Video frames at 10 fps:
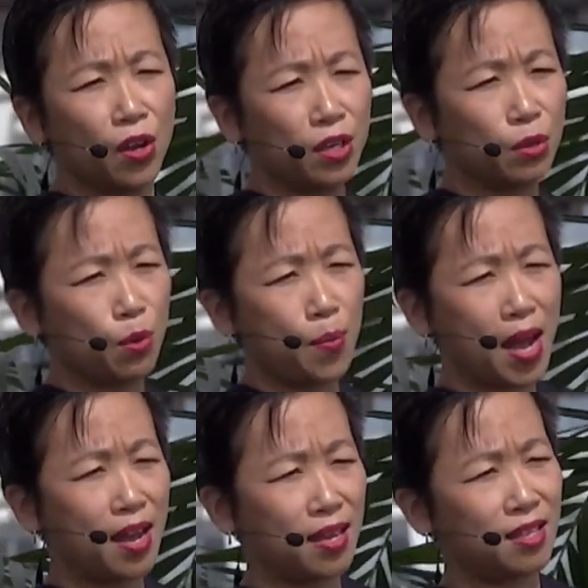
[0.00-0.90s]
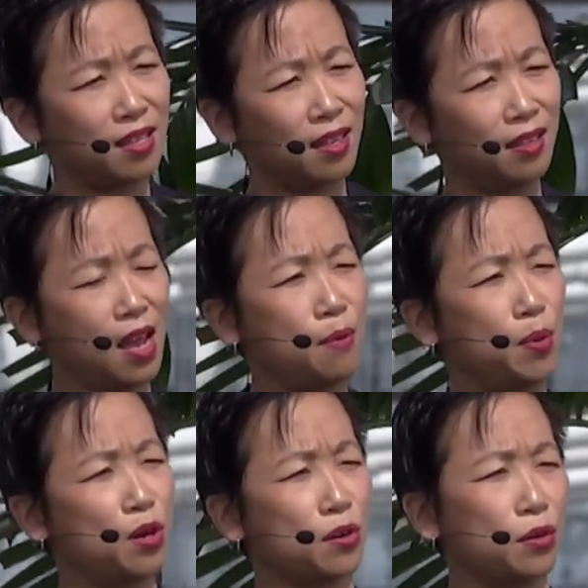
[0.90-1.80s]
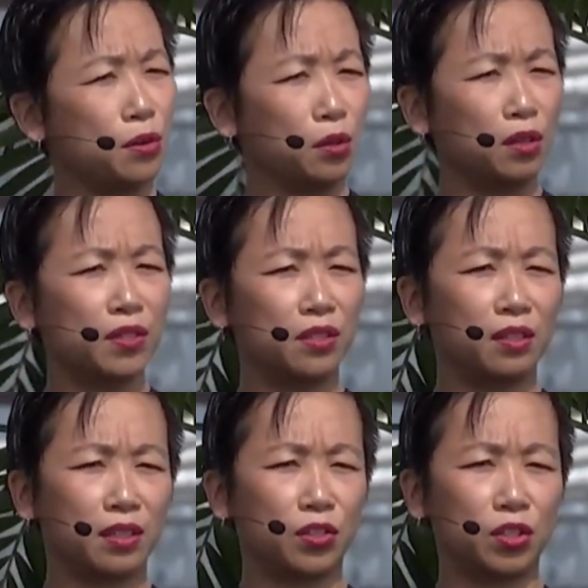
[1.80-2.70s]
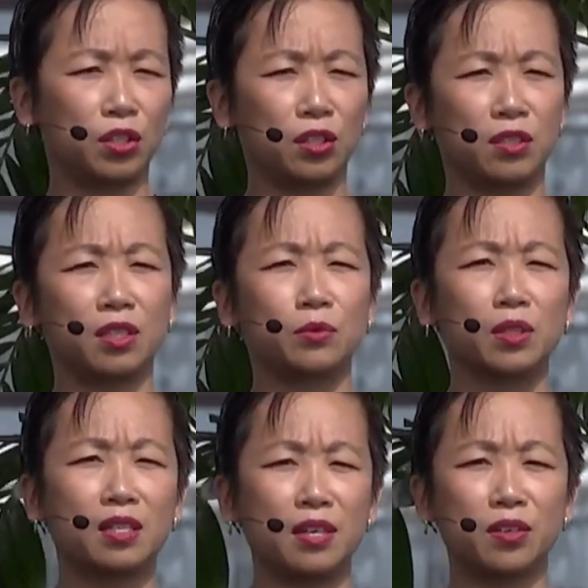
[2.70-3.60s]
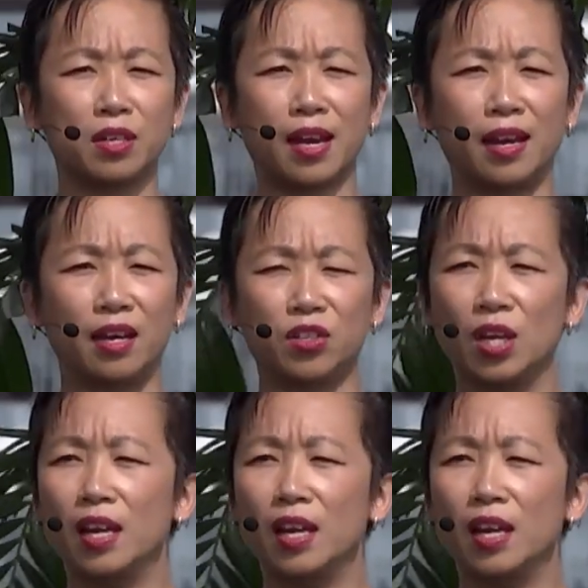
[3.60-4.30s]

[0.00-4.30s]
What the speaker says: you will pass that barcode over to the cashier, they will take your cash,